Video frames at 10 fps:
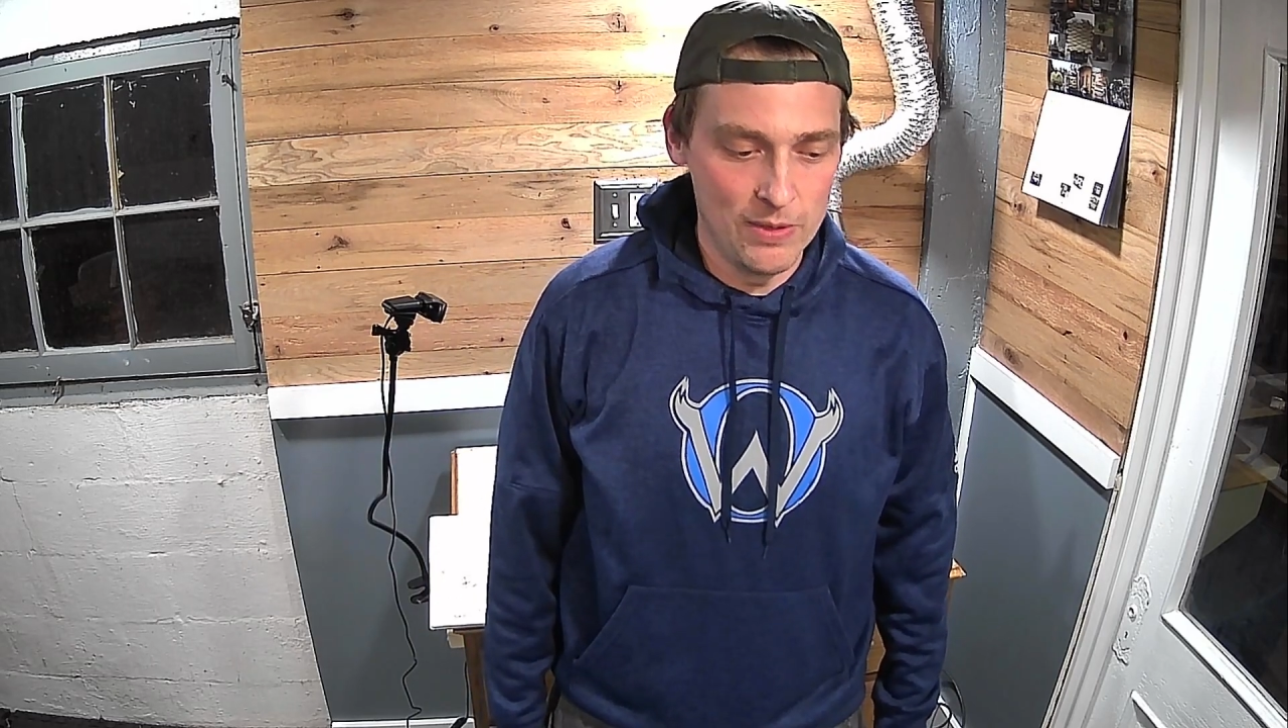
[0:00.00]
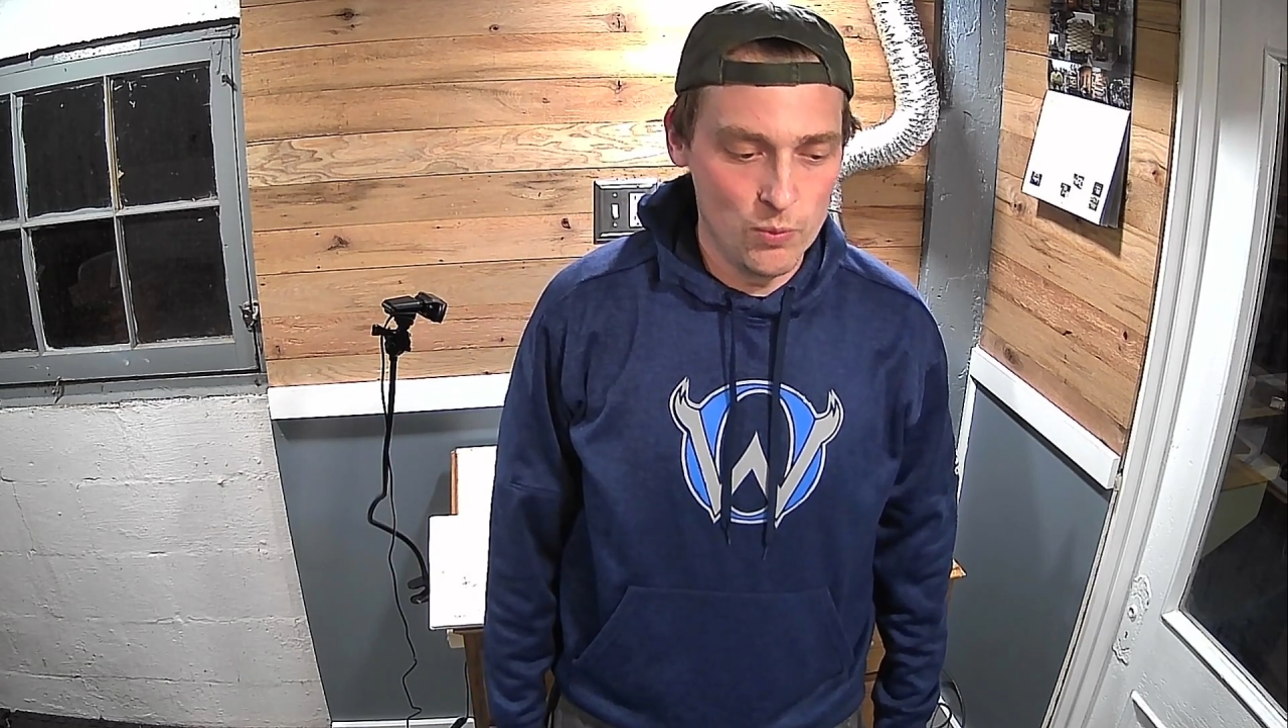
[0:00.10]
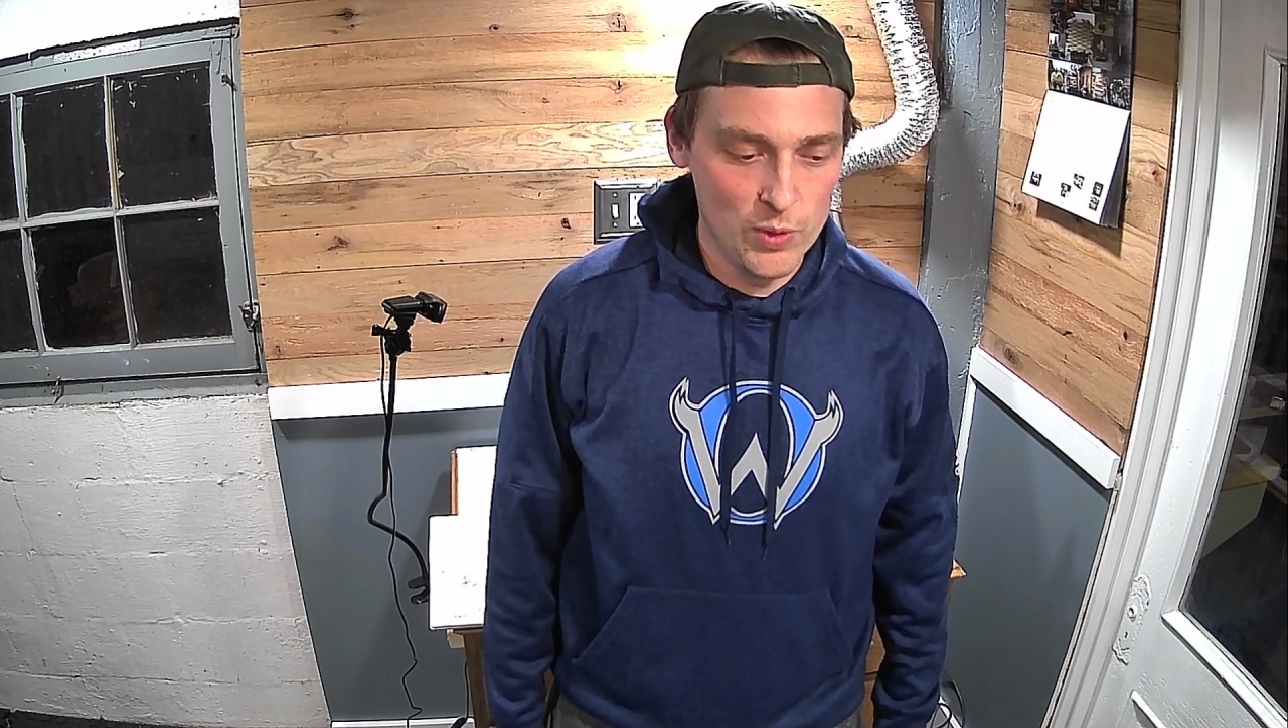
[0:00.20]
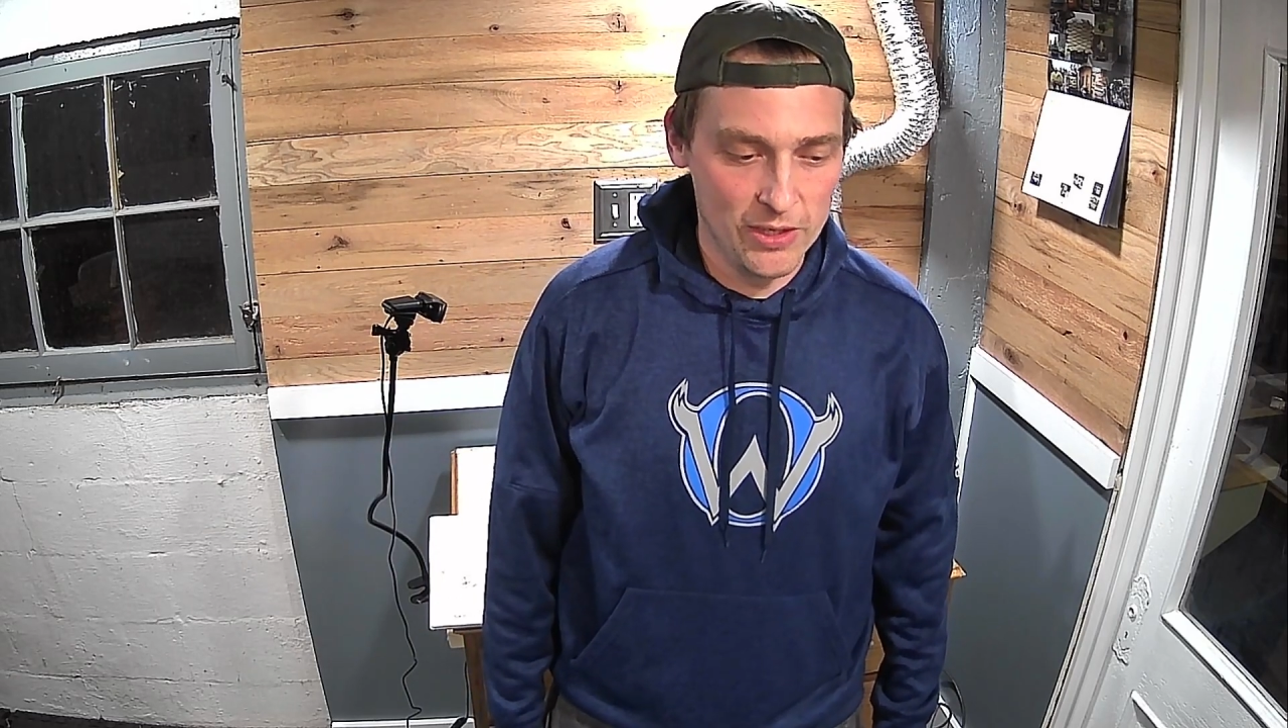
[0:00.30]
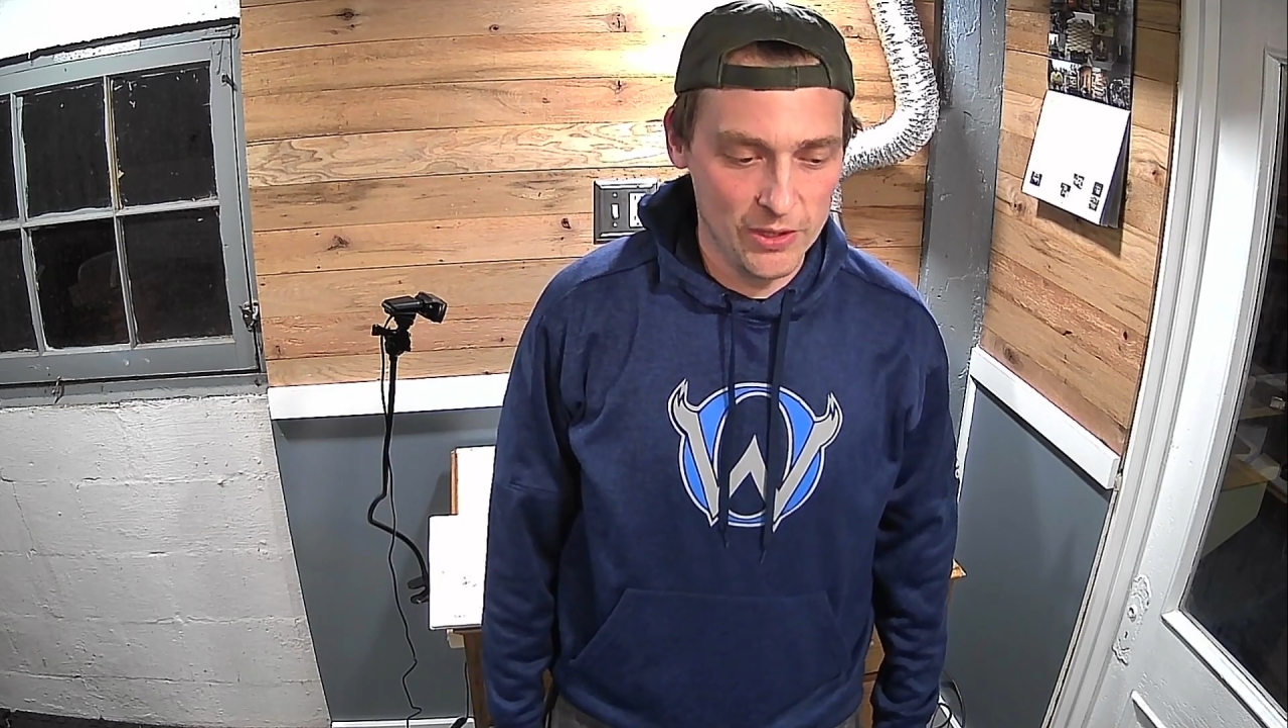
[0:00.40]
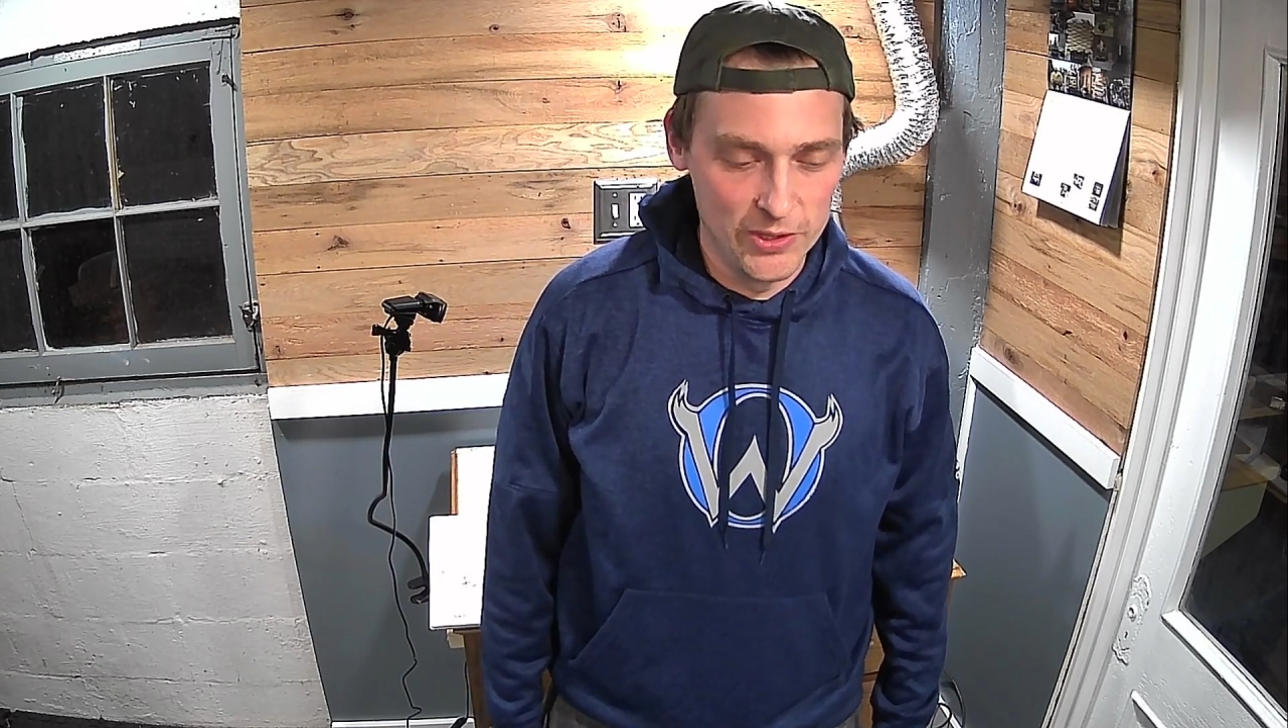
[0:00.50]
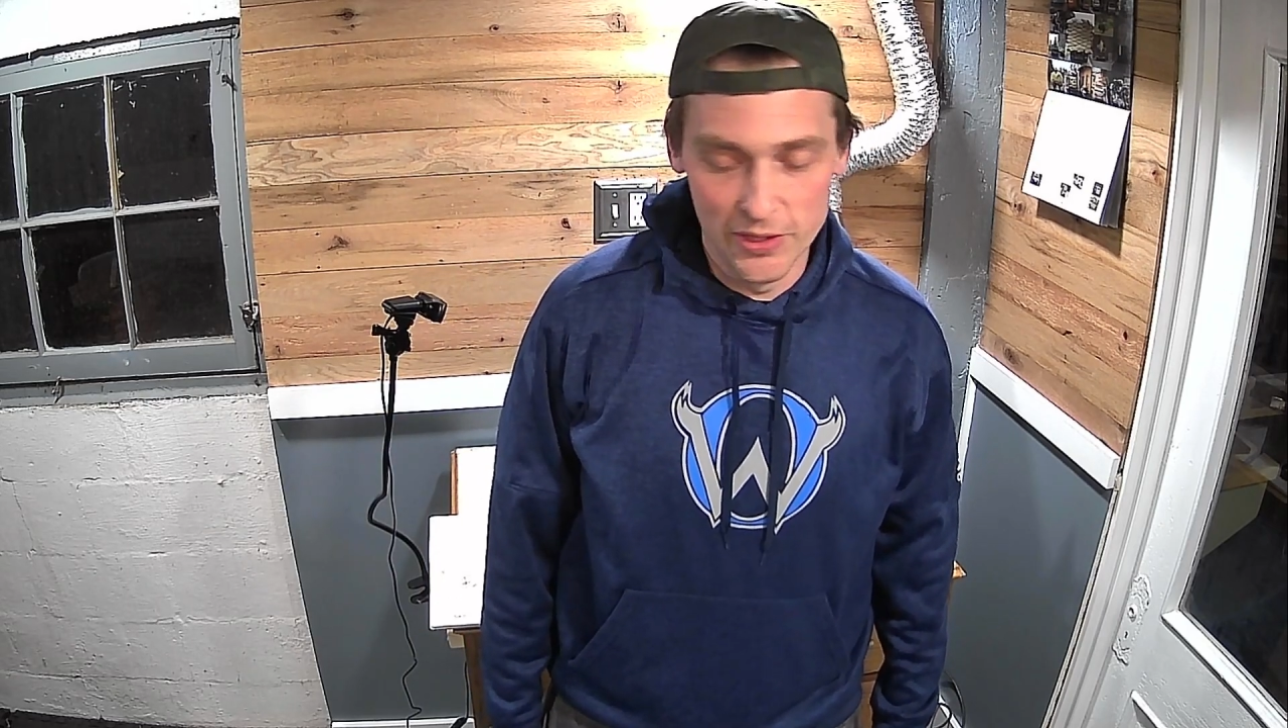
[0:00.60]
we are good